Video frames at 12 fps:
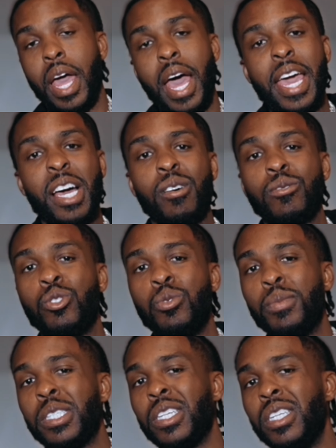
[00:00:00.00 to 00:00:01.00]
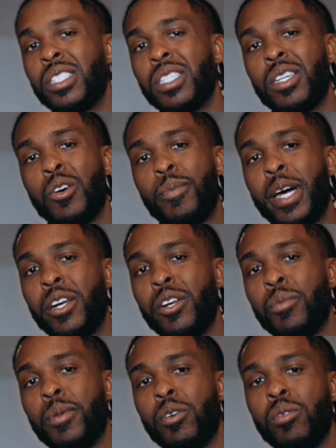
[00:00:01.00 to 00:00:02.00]
I don't too much listen to nobody no
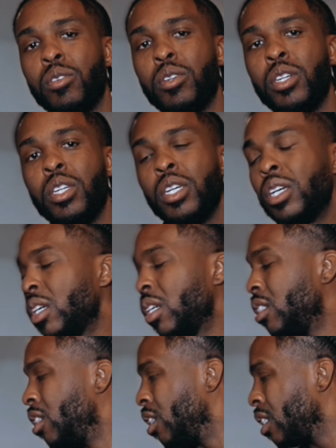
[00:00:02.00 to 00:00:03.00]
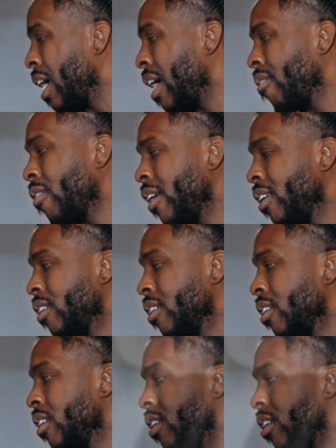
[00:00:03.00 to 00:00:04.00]
more. Cause this guy right
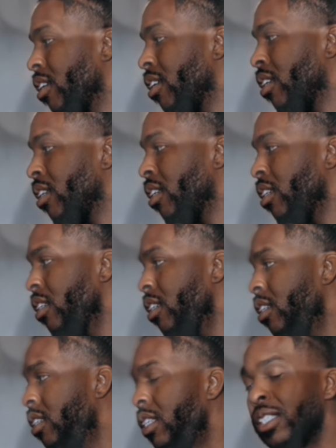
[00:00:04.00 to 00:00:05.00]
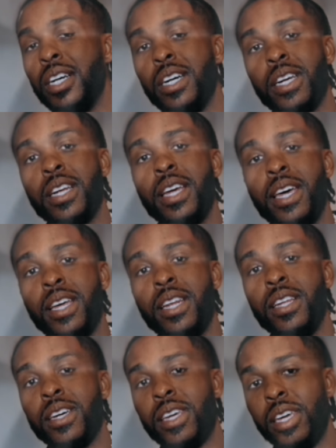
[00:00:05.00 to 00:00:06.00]
here, this ugly ass
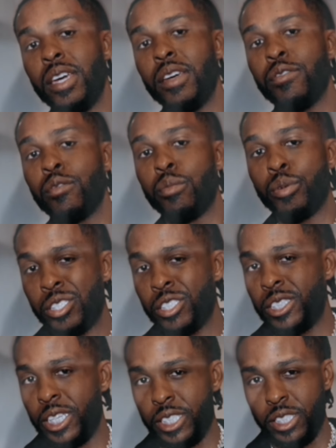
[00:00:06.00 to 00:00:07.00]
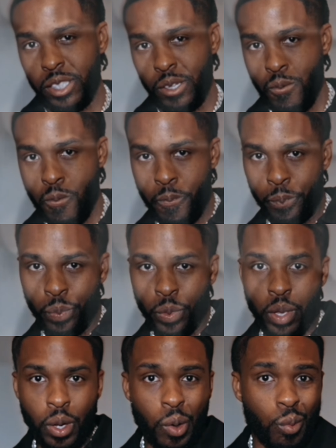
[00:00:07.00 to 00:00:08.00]
little kid from Brookshire, Texas,
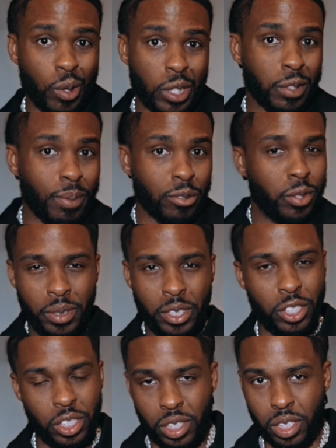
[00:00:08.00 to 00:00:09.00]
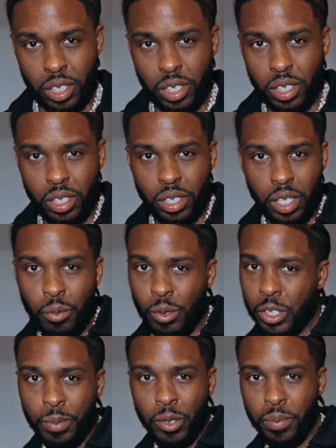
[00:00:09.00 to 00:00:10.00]
wasn't supposed to be shit. He
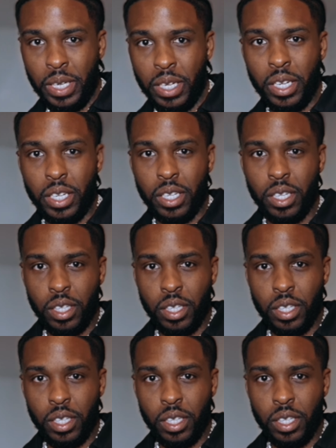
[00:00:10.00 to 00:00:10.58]
wasn't supposed to be nut.